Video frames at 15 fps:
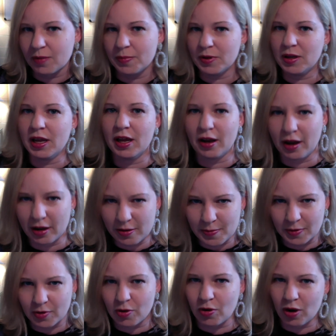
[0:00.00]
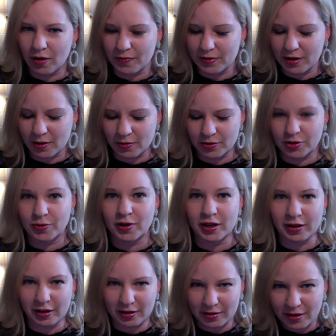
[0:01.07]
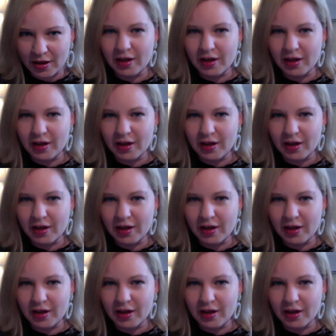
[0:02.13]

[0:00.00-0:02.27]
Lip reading: but you can't like spend the whole office hours doing it unless